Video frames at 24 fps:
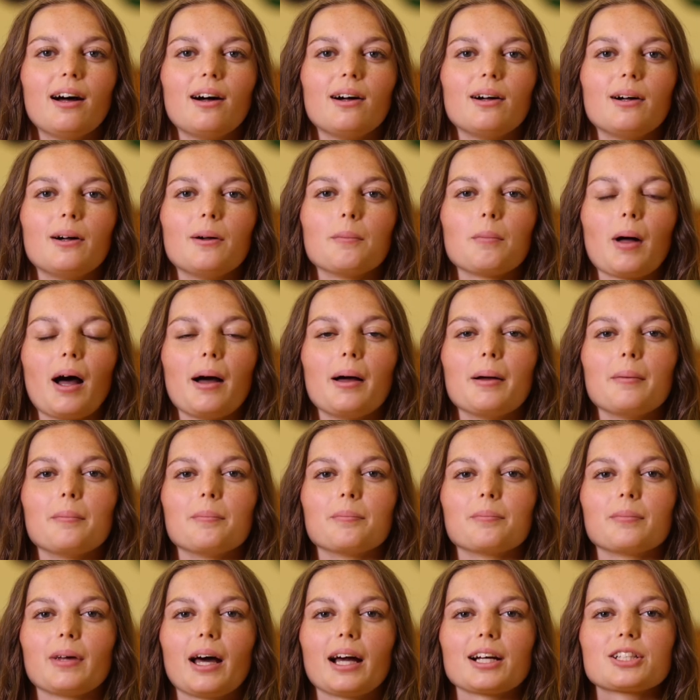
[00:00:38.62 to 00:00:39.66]

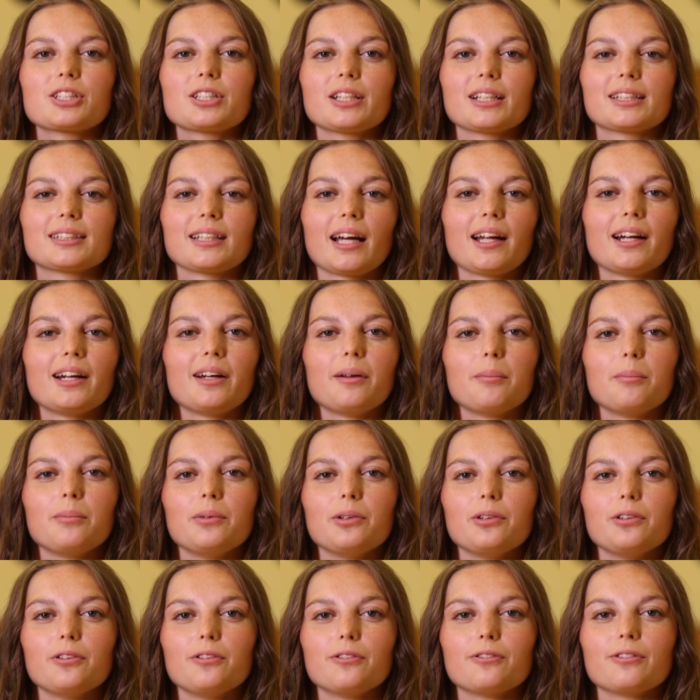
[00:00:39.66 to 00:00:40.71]
I'm actually excited to
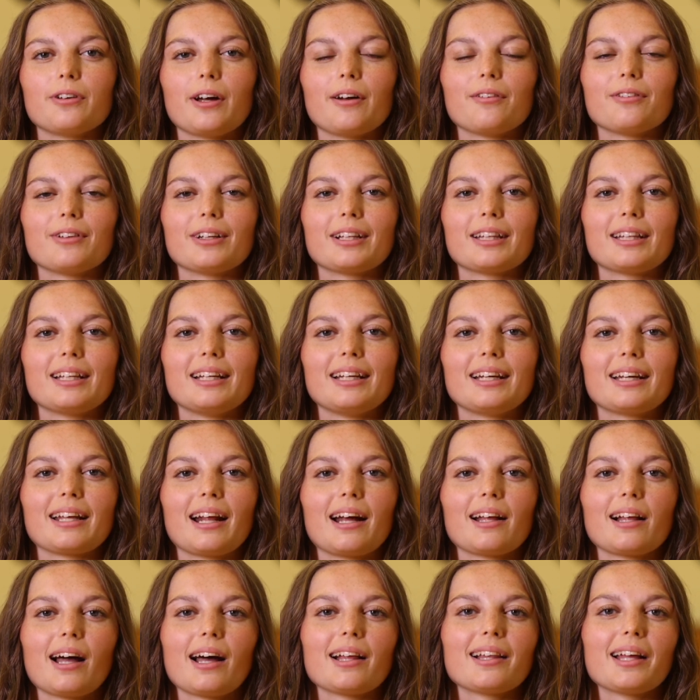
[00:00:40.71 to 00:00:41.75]
move everything,
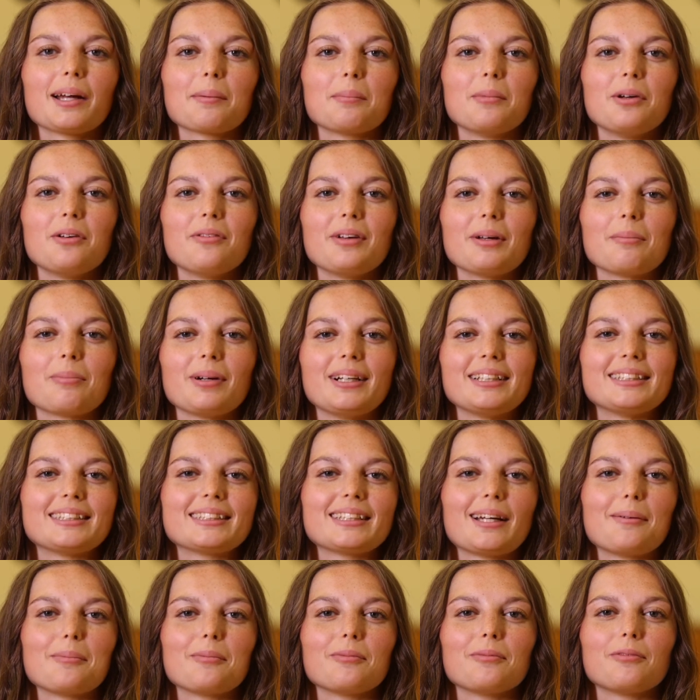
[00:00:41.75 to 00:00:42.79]
and I like moving
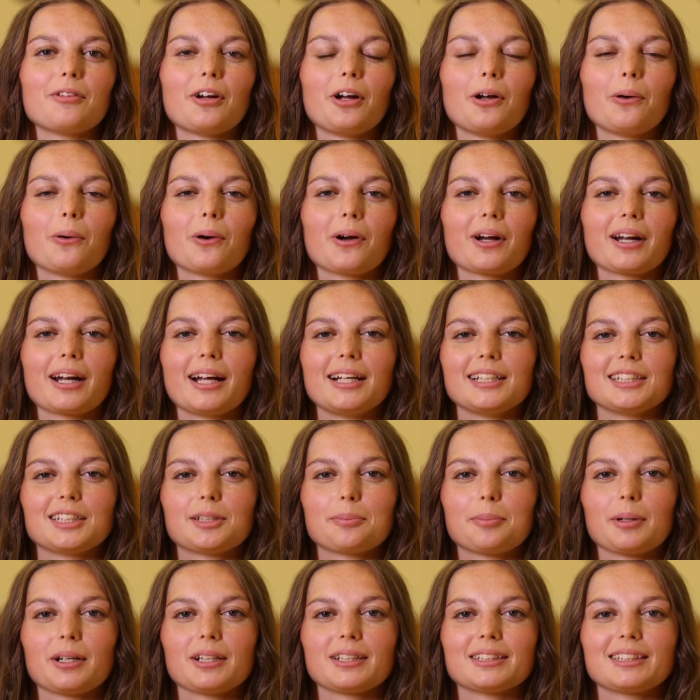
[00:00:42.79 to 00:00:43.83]
places. I'm a very
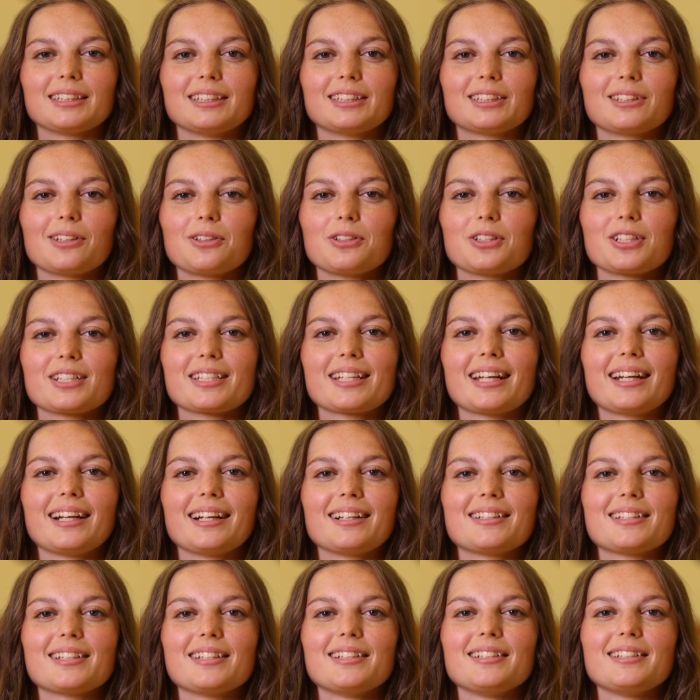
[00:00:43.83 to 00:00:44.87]
organized person, so just
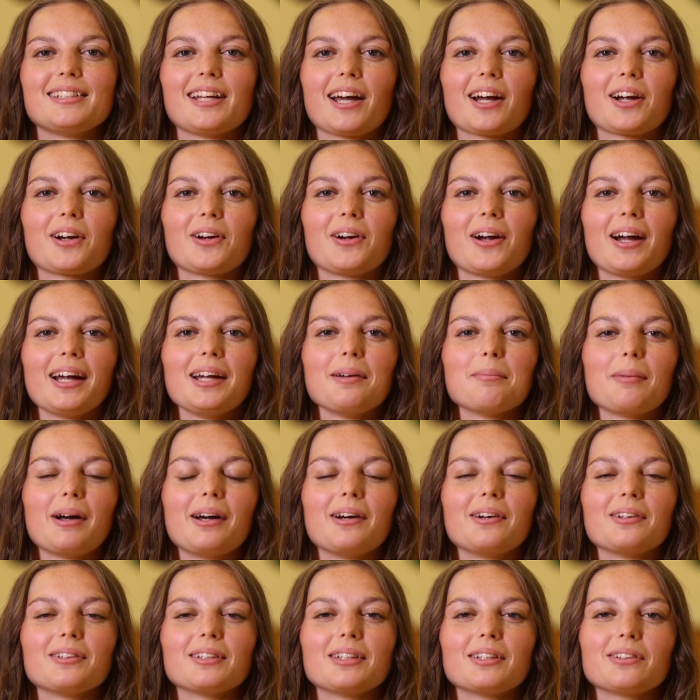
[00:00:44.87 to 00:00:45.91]
getting to decorate
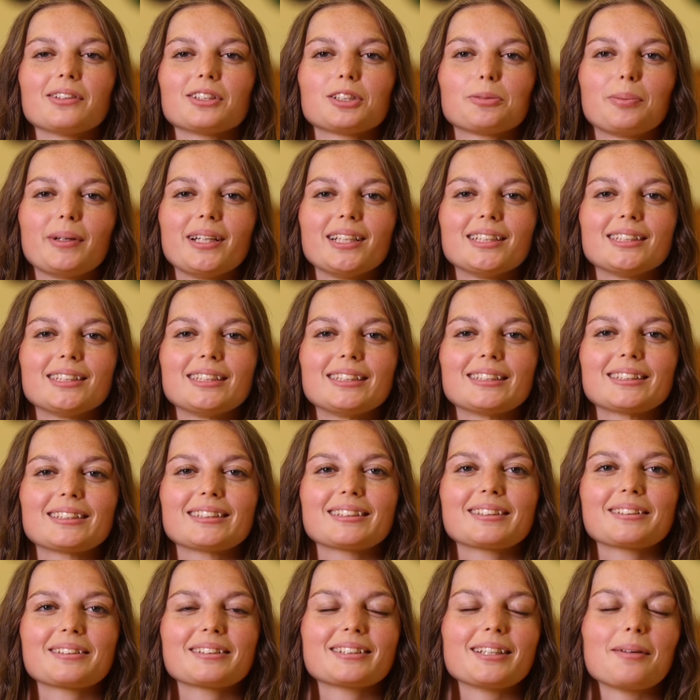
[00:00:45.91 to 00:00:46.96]
my own little space
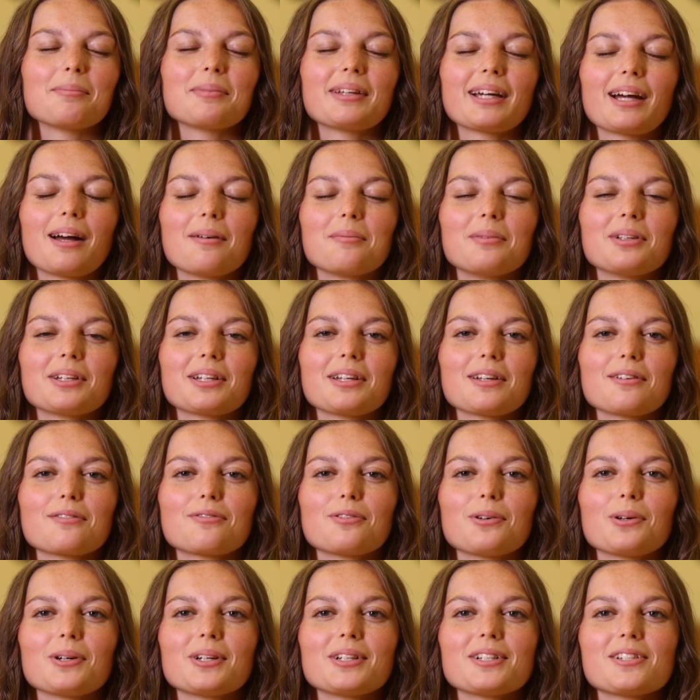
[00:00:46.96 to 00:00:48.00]
is something I'm looking
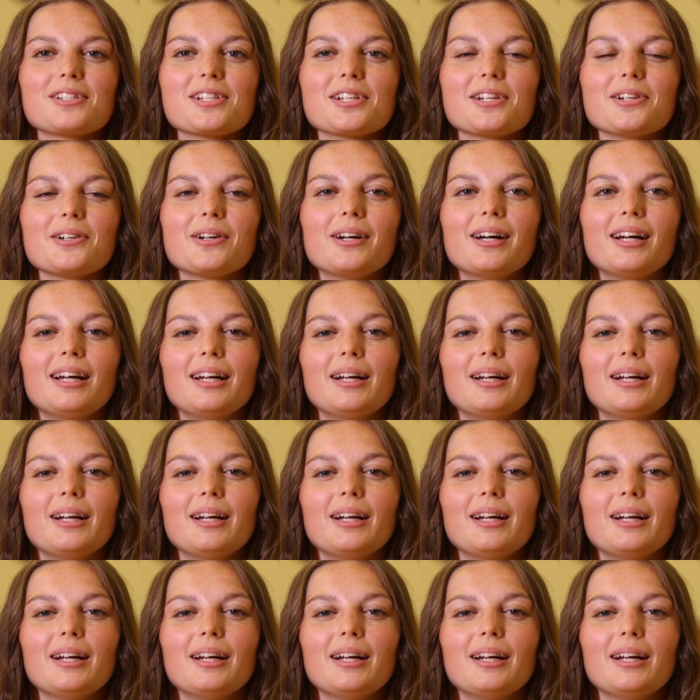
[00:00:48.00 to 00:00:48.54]
forward to.